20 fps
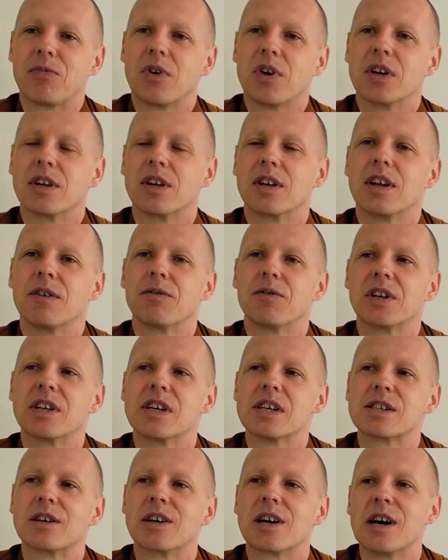It, if it
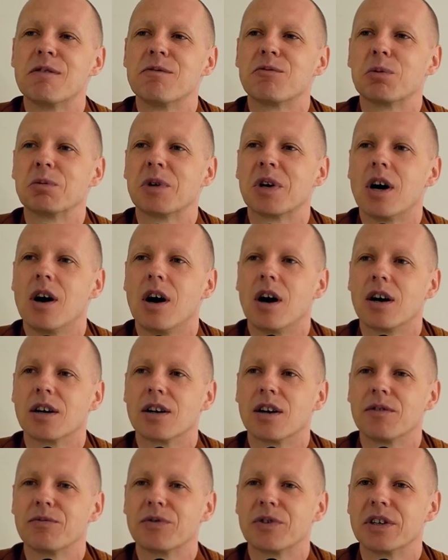doesn't come from the
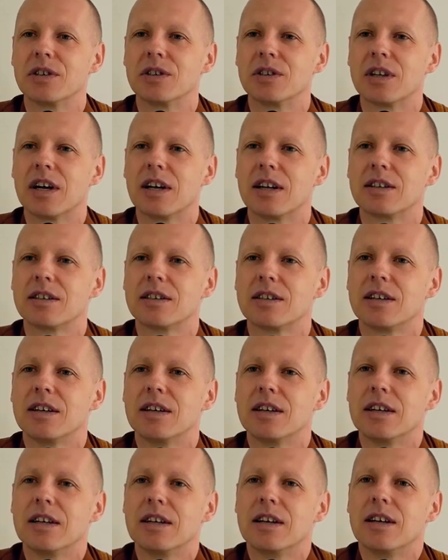heart, I feel that
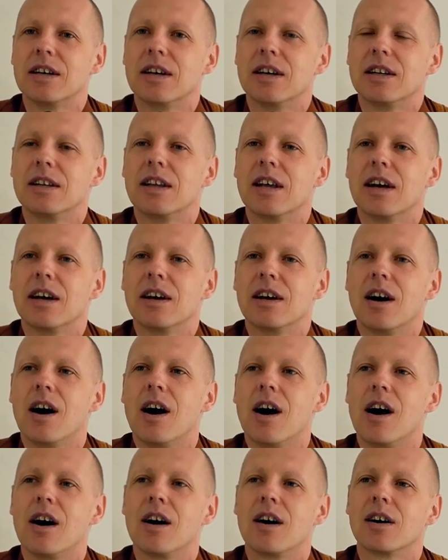the
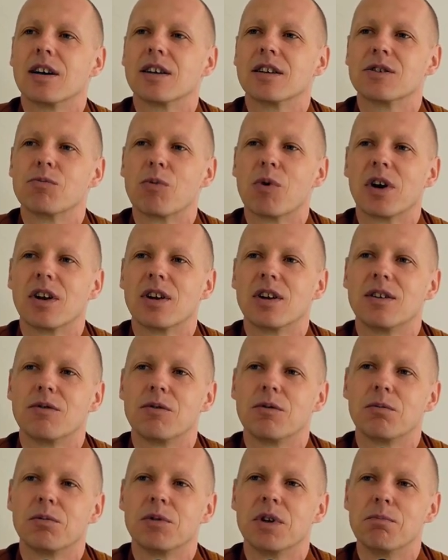heart is what
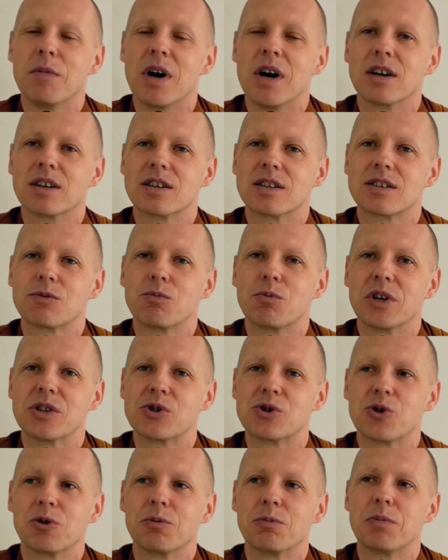the monks we
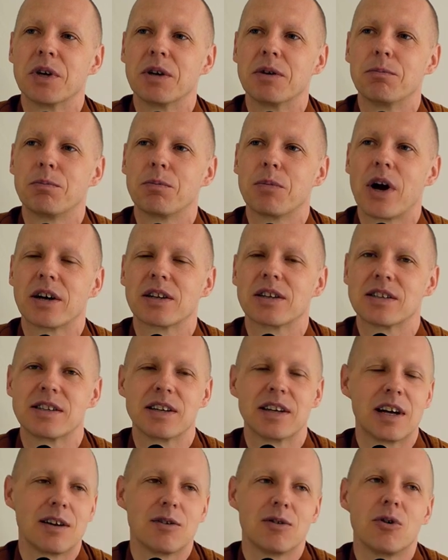should be
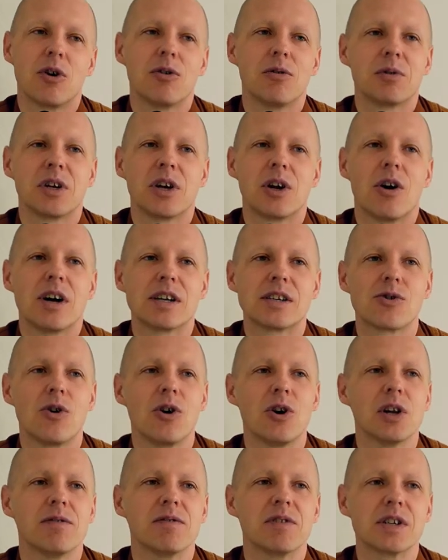practicing, and you know, as
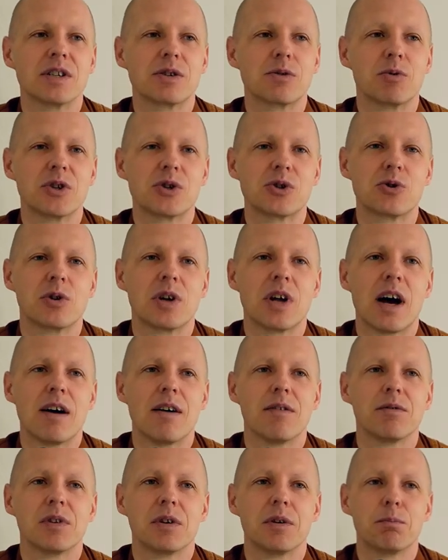all of us, we should
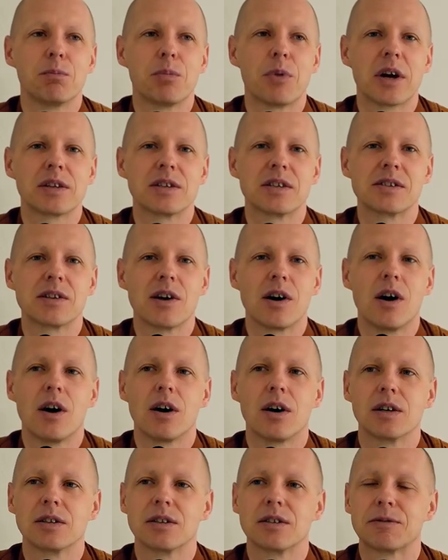have the practice the
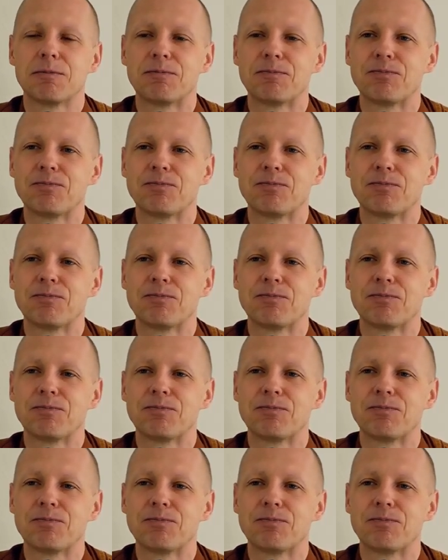heart.